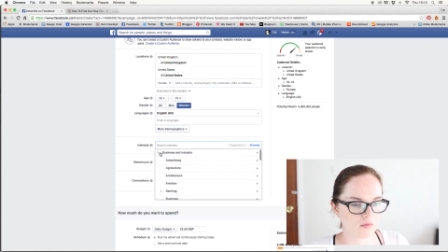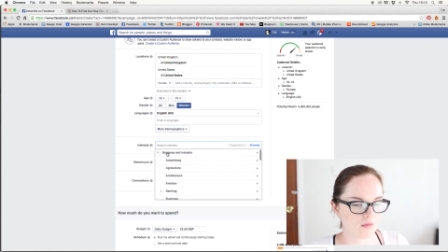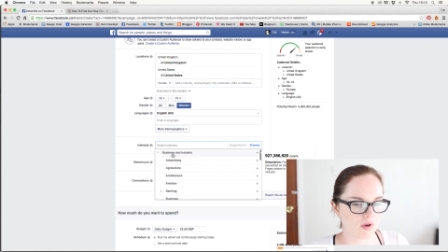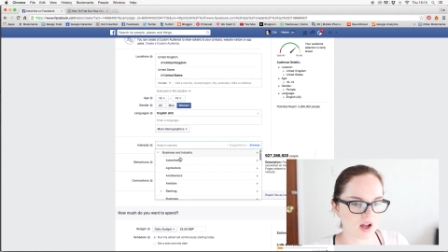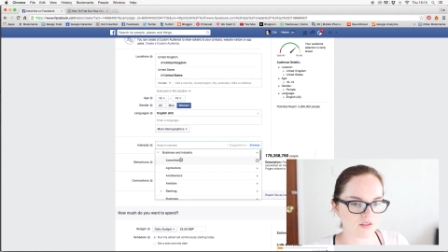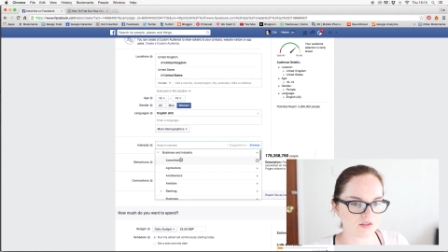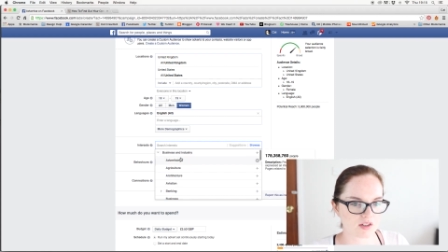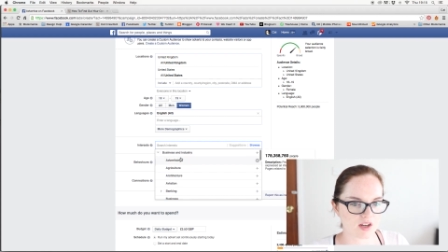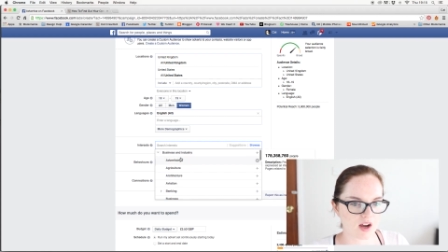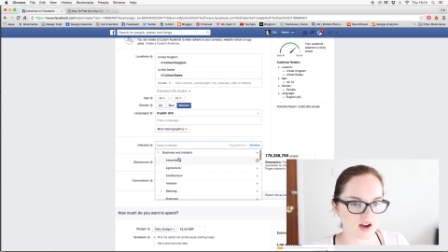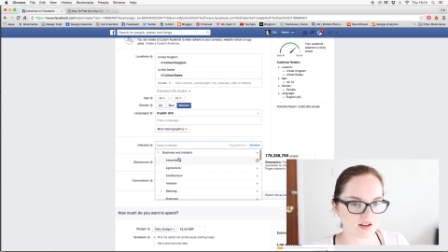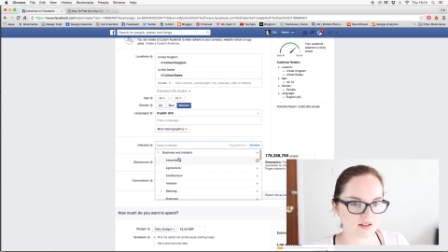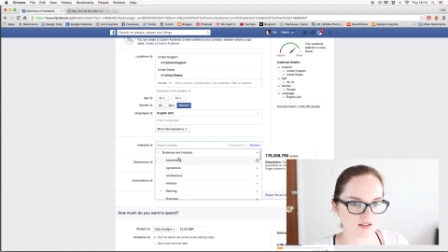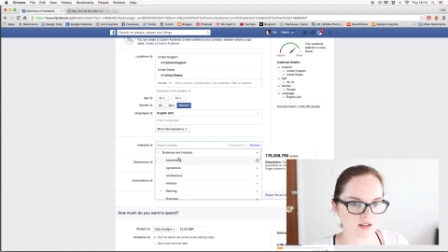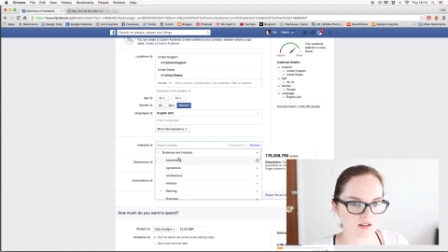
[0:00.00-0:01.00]

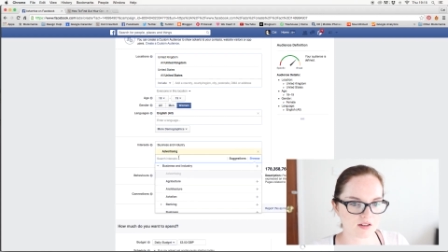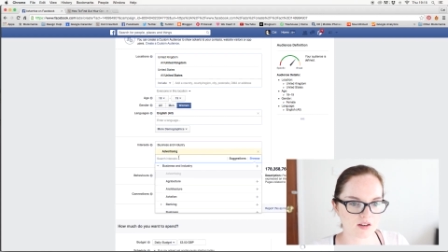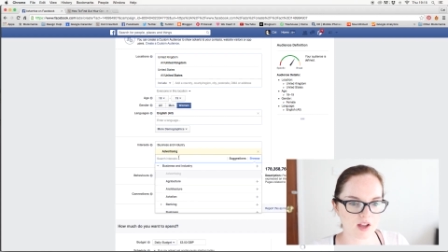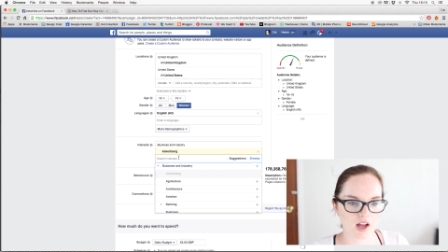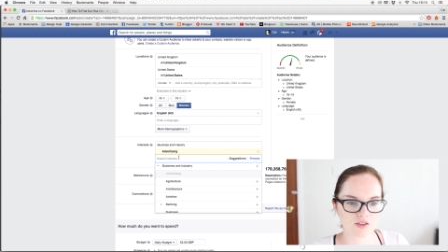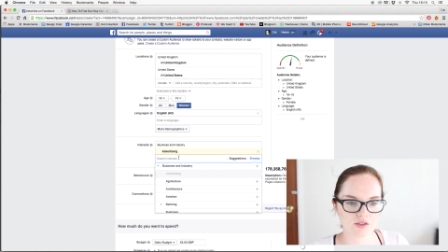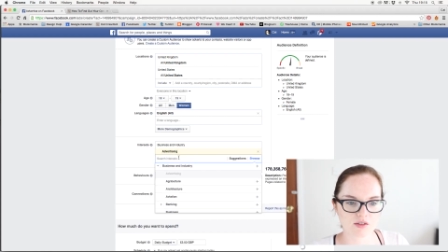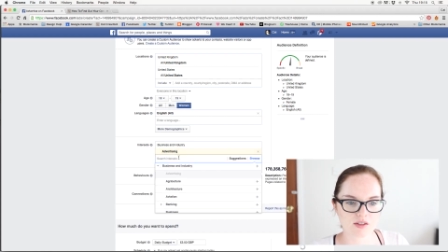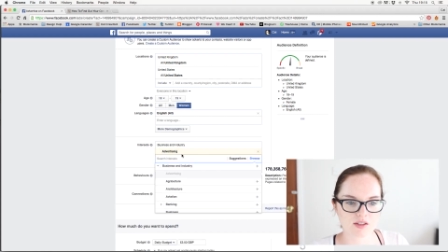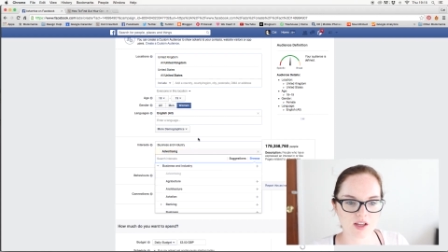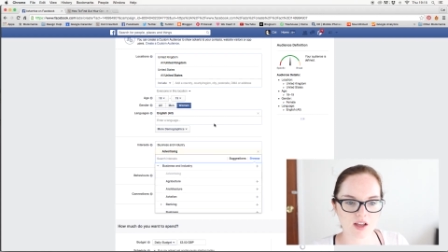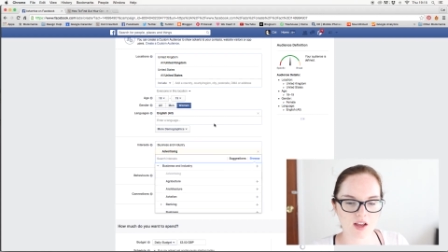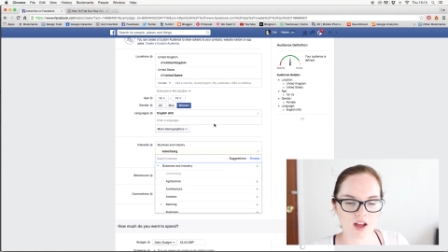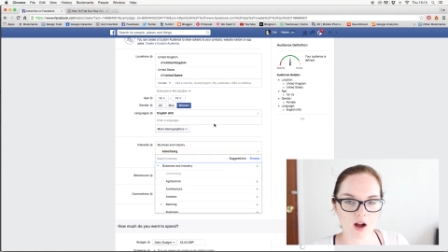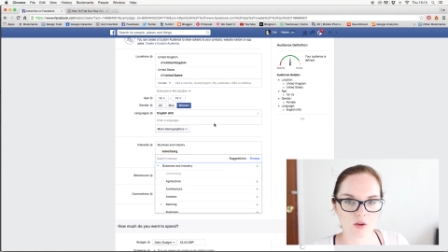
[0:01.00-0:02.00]
advertising, and you'll
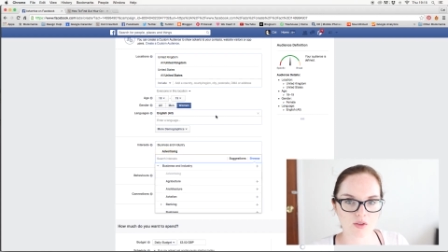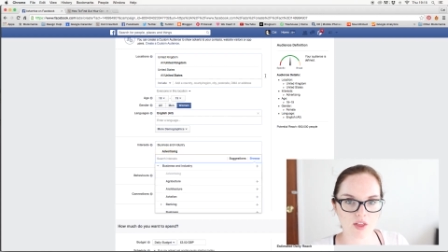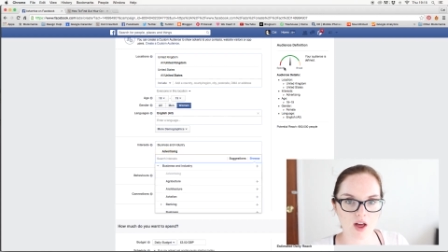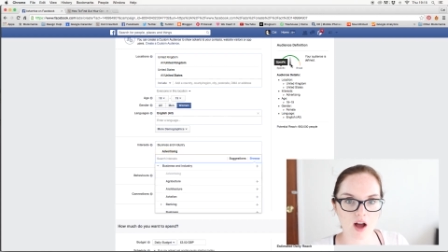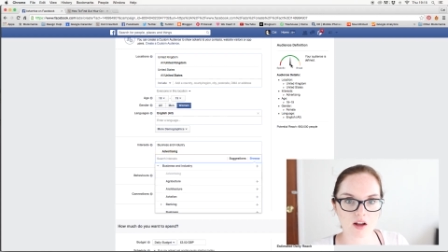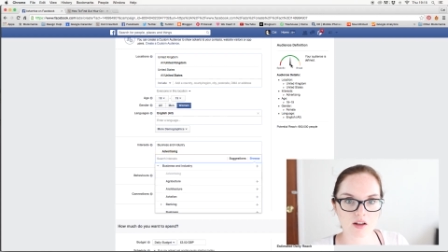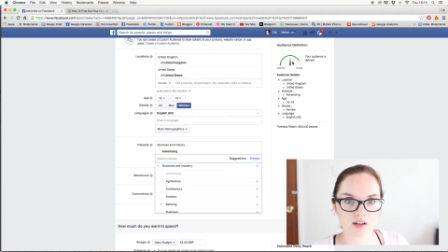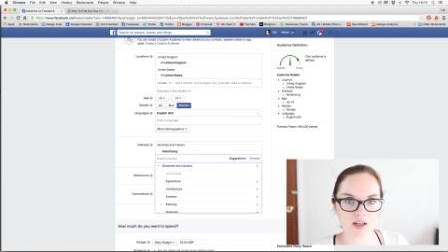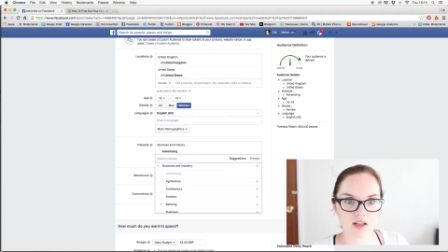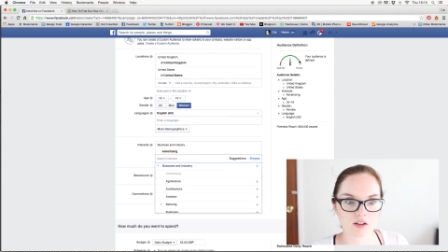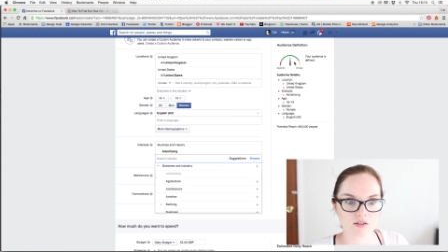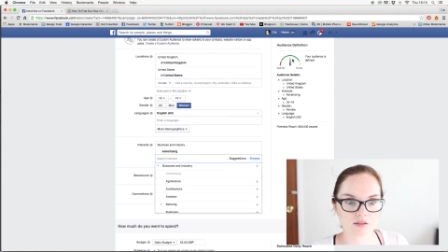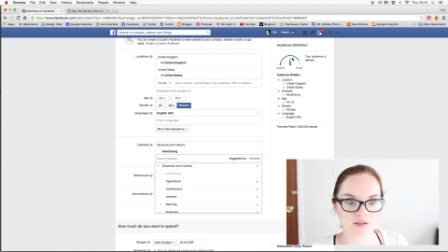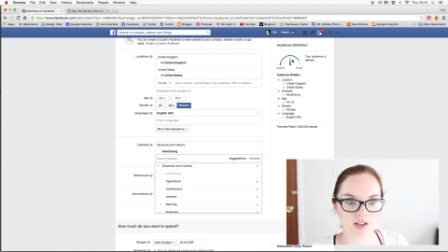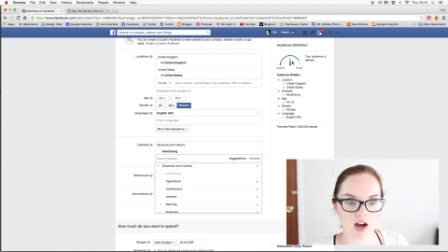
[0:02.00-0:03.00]
see how that
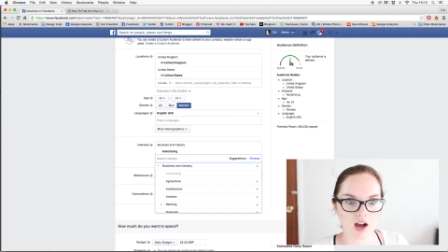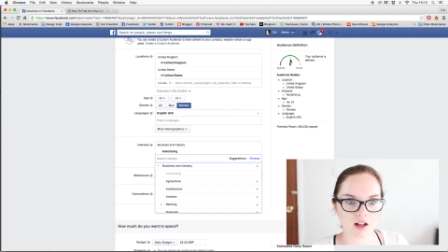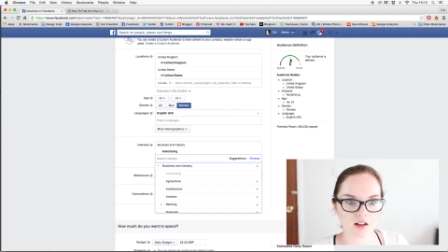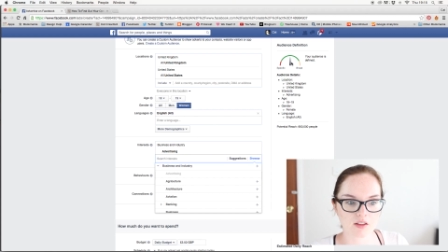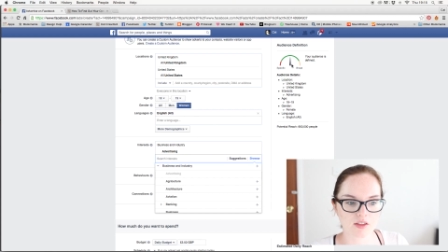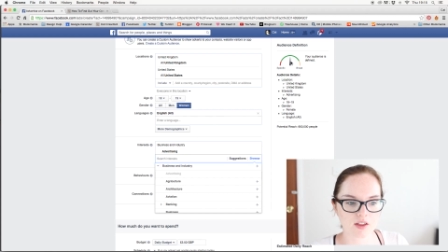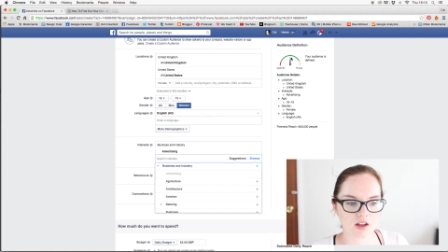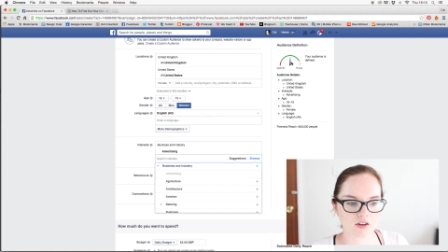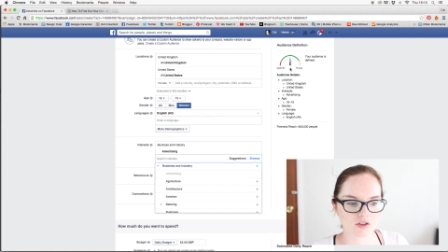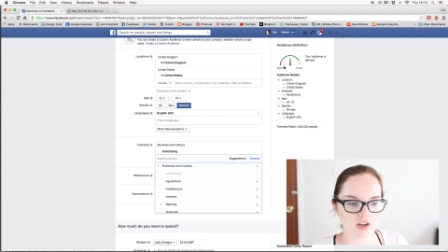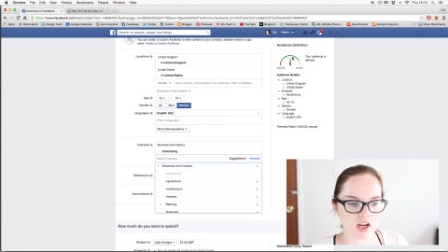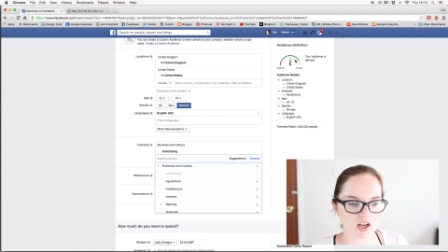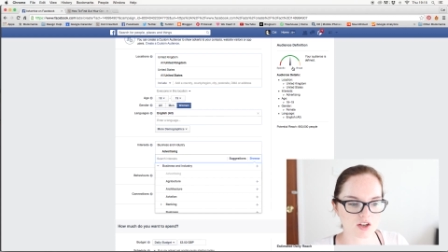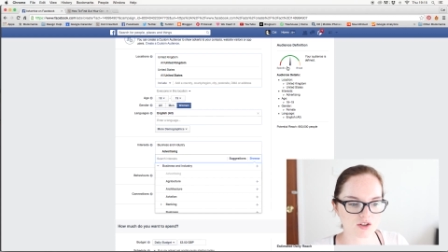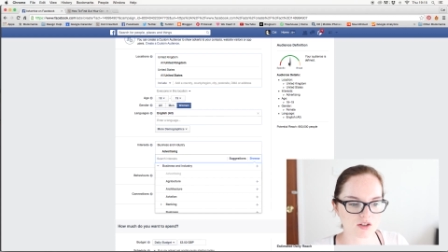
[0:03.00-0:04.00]
little dial thing
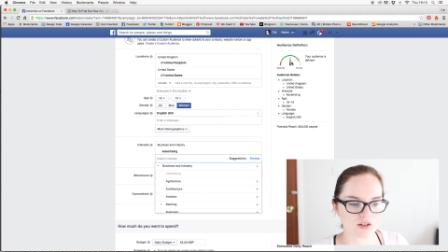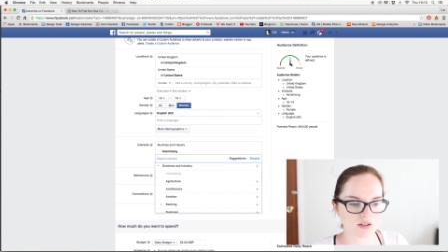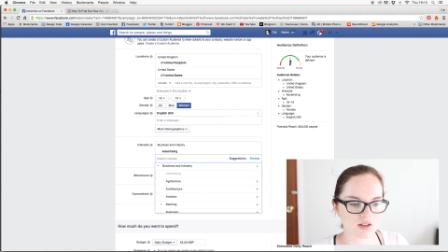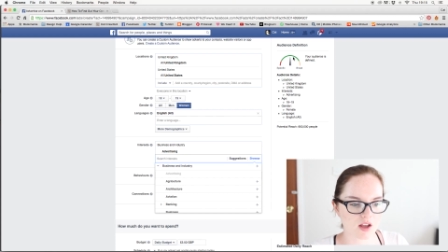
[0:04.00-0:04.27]
changes.